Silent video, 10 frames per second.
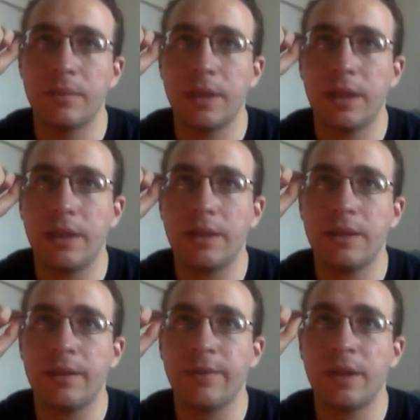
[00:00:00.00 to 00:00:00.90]

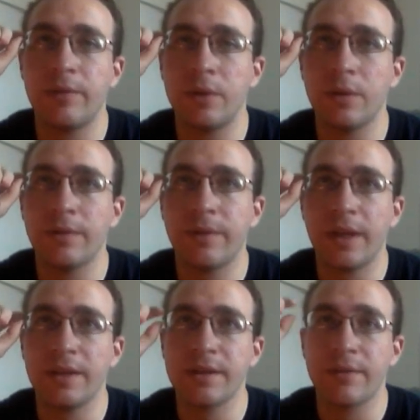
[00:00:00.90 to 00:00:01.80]
if any of you are
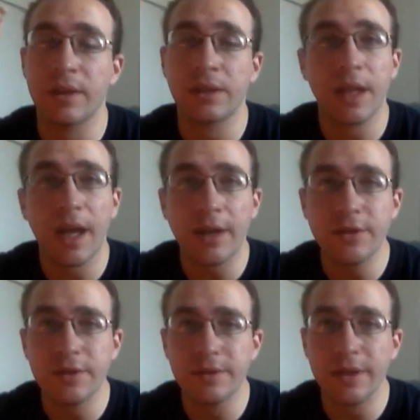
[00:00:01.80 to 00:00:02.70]
fans of The
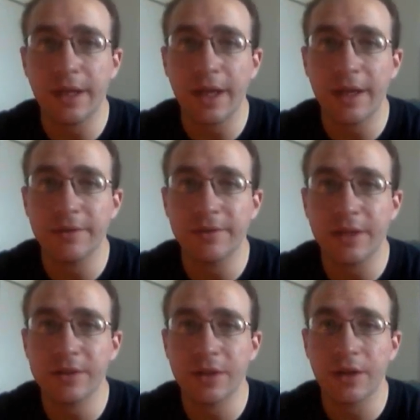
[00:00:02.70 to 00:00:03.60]
Clash, they have
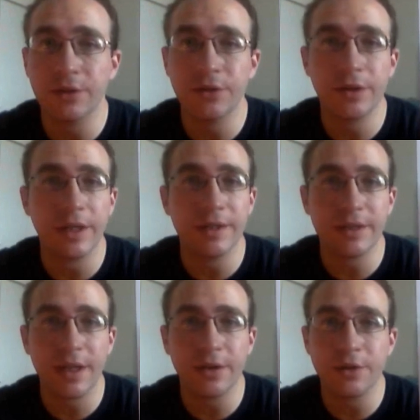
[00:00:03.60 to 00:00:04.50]
that song "Should I
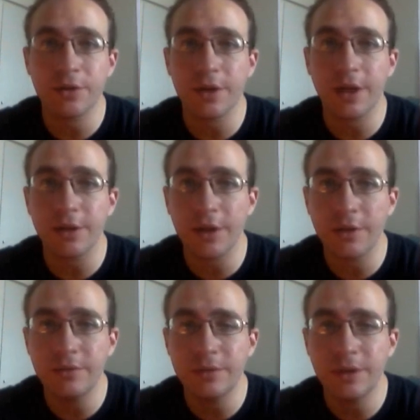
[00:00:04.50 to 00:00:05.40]
Stay or Should I
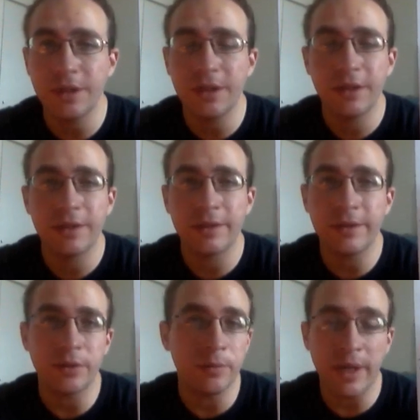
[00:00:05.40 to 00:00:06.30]
Go?"
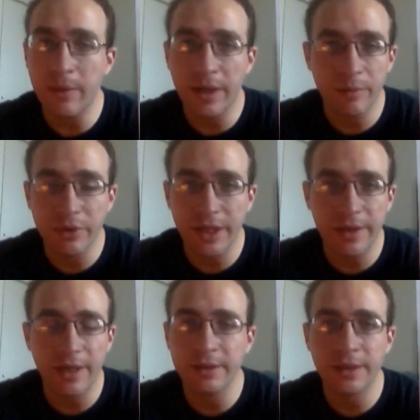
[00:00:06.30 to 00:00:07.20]
You may want to play
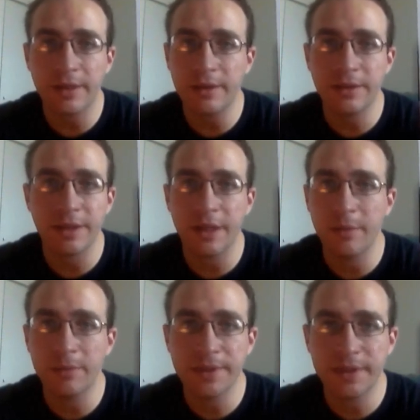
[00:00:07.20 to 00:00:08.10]
that later to
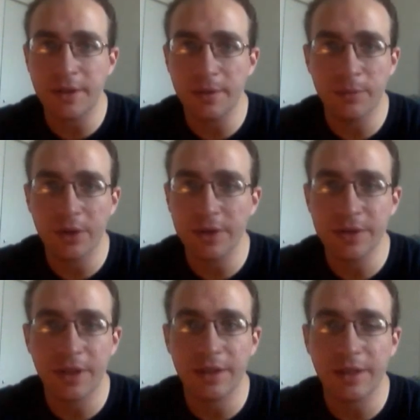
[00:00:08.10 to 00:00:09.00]
help bring this
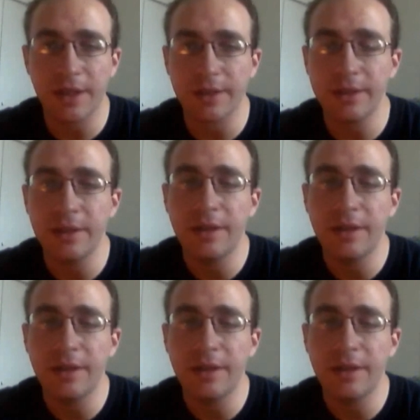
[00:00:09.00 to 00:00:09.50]
all together.